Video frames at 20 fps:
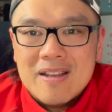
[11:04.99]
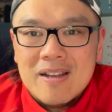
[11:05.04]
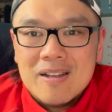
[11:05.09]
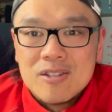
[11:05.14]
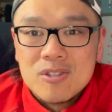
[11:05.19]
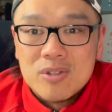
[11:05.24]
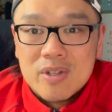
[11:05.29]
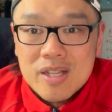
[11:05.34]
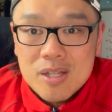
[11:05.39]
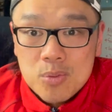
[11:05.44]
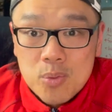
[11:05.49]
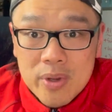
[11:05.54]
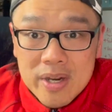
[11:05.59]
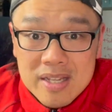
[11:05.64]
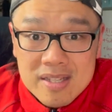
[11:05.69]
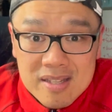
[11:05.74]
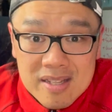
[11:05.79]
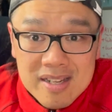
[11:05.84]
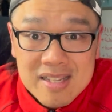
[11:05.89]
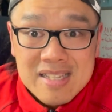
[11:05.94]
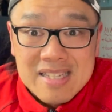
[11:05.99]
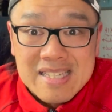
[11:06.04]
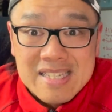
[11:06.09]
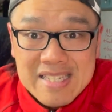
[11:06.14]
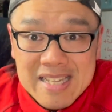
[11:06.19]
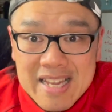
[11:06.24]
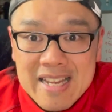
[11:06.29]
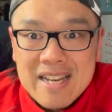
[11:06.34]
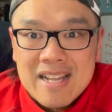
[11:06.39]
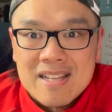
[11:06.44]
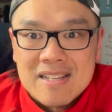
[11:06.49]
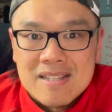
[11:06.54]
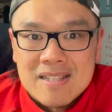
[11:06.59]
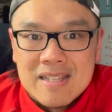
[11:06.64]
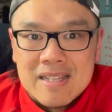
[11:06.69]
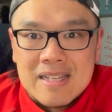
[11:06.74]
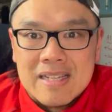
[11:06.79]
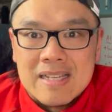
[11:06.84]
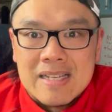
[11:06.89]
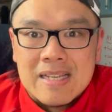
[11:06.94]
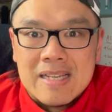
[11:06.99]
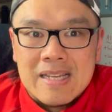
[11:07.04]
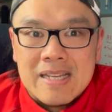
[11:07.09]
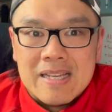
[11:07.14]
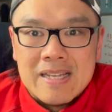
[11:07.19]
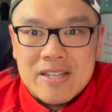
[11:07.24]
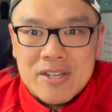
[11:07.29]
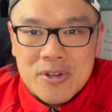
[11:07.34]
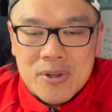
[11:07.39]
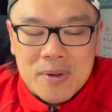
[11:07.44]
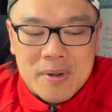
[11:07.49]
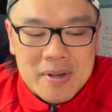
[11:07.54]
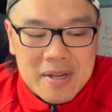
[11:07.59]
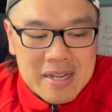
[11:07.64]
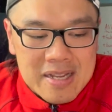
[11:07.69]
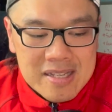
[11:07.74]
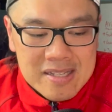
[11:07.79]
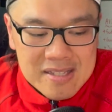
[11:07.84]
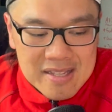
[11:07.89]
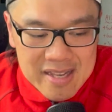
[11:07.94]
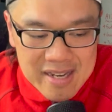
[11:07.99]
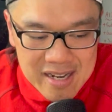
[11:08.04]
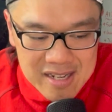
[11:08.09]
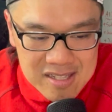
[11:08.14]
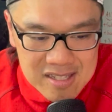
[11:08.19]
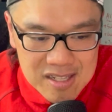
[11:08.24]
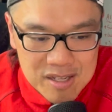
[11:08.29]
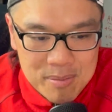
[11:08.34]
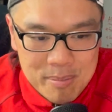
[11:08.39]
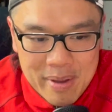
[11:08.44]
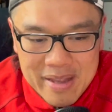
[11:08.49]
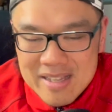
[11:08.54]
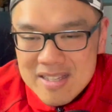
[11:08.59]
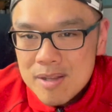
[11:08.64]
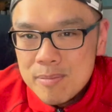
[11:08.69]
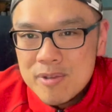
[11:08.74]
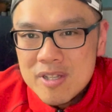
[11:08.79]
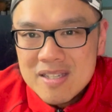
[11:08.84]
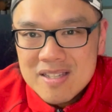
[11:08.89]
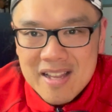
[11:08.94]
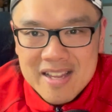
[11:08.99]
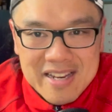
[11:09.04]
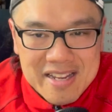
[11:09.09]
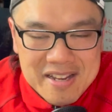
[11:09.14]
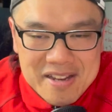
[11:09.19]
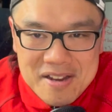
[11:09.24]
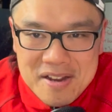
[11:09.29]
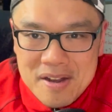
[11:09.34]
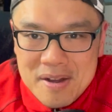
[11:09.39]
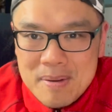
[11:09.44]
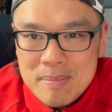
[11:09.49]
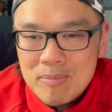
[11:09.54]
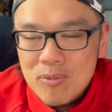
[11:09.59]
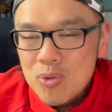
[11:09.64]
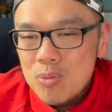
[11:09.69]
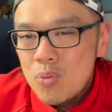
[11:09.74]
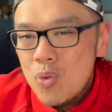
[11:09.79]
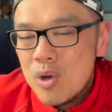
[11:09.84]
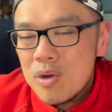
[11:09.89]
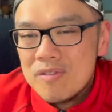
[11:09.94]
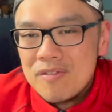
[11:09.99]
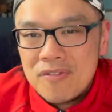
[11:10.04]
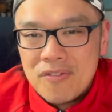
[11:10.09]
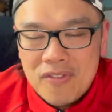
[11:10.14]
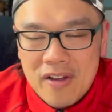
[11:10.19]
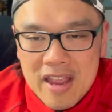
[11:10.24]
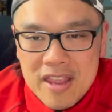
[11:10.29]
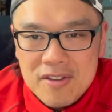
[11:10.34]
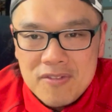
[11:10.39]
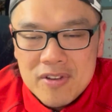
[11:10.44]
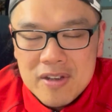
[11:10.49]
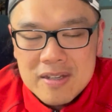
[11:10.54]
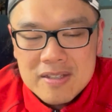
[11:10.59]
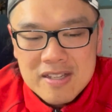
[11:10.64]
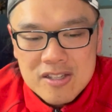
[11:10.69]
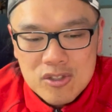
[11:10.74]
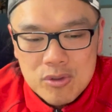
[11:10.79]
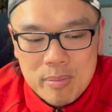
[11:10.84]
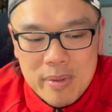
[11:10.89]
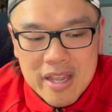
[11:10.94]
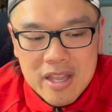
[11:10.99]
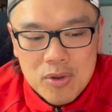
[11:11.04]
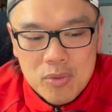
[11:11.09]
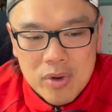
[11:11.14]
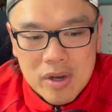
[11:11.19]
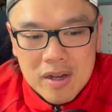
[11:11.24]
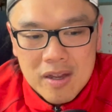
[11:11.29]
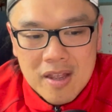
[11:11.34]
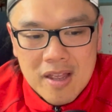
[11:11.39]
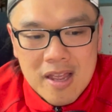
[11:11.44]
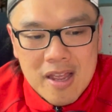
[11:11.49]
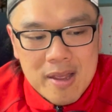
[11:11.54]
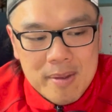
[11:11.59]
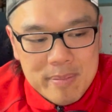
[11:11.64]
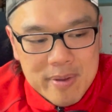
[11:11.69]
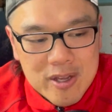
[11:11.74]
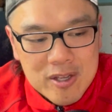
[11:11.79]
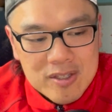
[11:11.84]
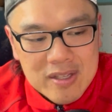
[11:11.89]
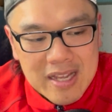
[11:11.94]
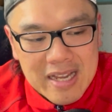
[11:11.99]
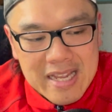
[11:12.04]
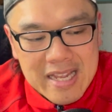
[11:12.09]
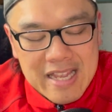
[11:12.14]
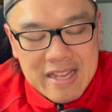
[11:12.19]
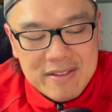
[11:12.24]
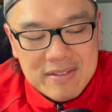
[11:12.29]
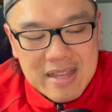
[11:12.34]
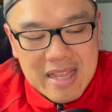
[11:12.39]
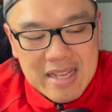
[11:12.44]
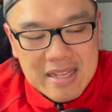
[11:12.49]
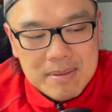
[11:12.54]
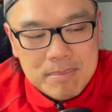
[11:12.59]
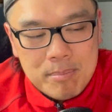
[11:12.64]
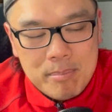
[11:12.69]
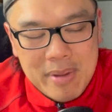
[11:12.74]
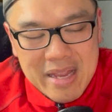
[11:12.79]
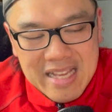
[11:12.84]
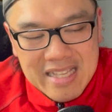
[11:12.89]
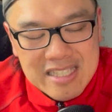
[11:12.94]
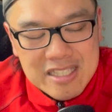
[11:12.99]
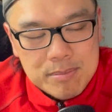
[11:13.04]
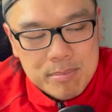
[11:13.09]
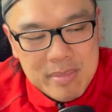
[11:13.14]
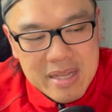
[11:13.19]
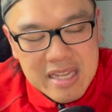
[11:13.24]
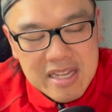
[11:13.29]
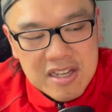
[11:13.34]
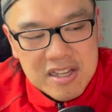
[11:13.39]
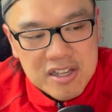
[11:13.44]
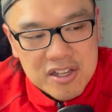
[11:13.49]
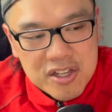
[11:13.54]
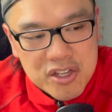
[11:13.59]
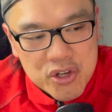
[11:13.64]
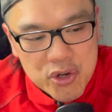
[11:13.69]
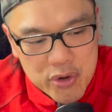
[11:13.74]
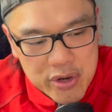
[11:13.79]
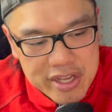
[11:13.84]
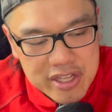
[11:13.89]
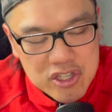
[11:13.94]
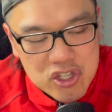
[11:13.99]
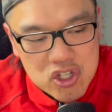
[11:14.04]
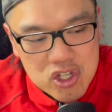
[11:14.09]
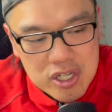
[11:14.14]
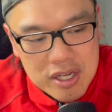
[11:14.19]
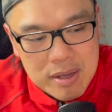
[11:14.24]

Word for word: So that's when I started side hustling. You know, side hustling, make some side income, work on Fiverr just to make it work. Because it makes me cringe.